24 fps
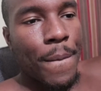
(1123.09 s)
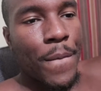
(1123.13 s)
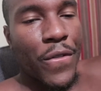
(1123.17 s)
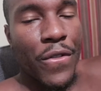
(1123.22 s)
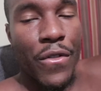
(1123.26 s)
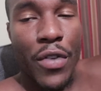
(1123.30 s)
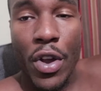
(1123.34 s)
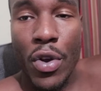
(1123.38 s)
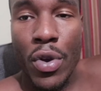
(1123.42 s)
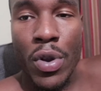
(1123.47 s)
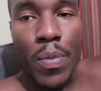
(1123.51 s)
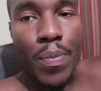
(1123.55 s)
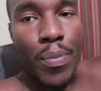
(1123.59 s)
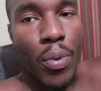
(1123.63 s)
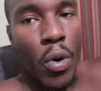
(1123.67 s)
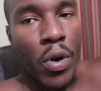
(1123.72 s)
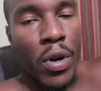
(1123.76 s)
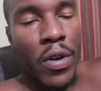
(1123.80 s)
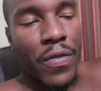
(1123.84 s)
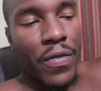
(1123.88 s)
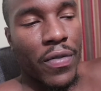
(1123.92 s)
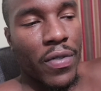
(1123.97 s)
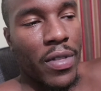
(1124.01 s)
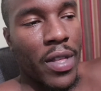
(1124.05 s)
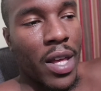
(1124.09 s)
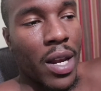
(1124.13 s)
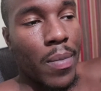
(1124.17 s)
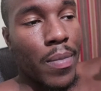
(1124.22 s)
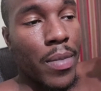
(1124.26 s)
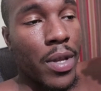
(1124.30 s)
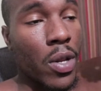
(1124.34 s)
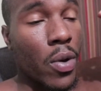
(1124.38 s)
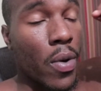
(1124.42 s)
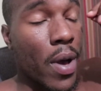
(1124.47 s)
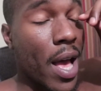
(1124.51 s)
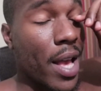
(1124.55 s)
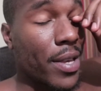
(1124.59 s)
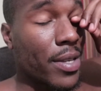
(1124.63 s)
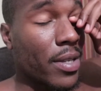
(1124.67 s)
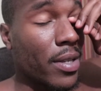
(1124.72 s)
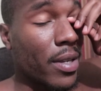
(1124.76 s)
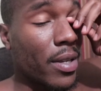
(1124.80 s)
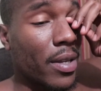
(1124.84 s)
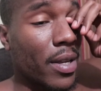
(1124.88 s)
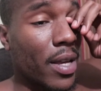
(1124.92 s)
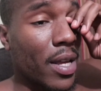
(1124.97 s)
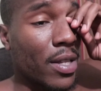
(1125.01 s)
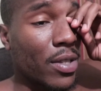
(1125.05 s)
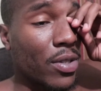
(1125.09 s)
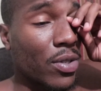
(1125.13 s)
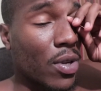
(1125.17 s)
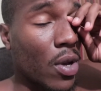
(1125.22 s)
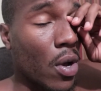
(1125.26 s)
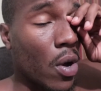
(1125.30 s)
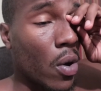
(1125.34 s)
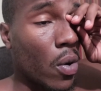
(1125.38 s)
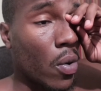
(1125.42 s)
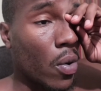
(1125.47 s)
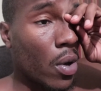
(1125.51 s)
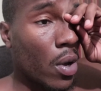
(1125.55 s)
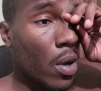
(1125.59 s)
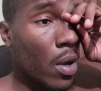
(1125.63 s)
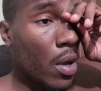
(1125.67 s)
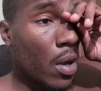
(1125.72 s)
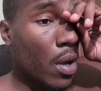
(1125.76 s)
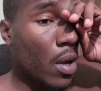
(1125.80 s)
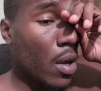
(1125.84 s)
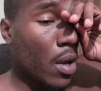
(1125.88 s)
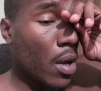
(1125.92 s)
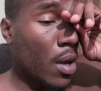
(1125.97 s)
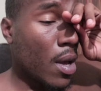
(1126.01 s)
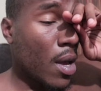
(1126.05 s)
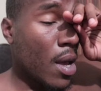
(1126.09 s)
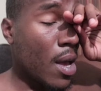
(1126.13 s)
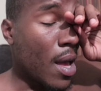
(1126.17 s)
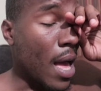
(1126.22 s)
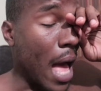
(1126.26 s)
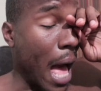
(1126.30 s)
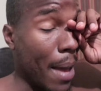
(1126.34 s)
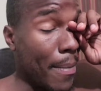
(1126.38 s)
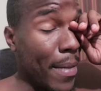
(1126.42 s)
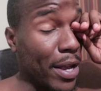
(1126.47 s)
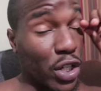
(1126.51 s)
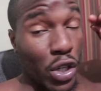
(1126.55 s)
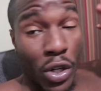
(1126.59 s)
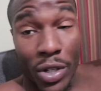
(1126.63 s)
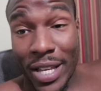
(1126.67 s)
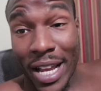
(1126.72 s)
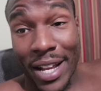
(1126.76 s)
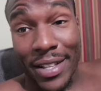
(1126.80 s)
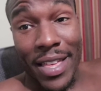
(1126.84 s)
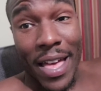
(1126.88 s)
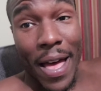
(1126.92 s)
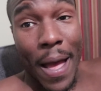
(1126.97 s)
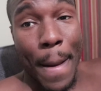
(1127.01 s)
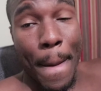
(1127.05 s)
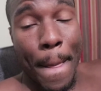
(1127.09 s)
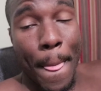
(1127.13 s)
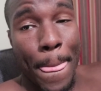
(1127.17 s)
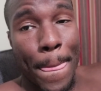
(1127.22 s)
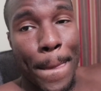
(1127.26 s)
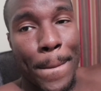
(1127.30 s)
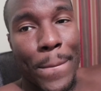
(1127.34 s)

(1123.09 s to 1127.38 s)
They're important, that amino acid. And so I make sure to take that.